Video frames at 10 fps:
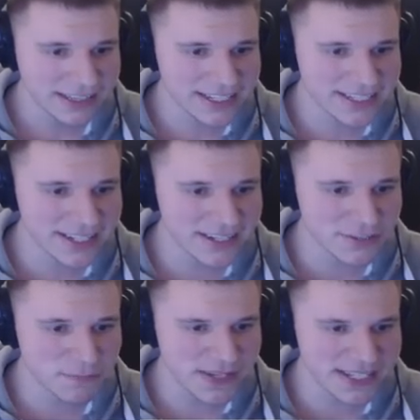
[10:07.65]
This is a new
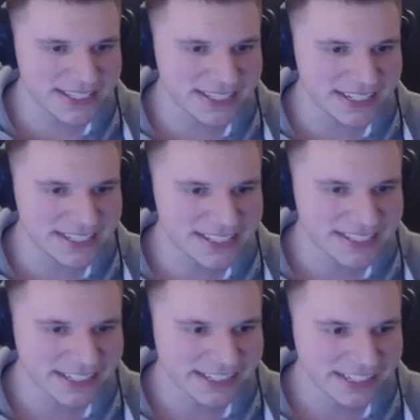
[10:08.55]

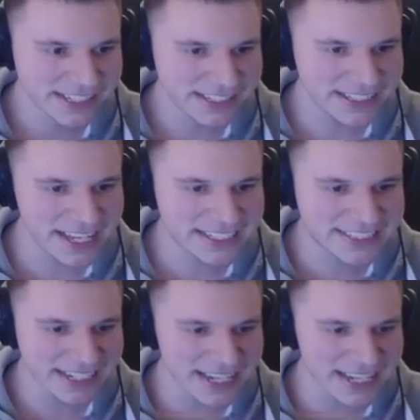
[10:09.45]
species. Yes,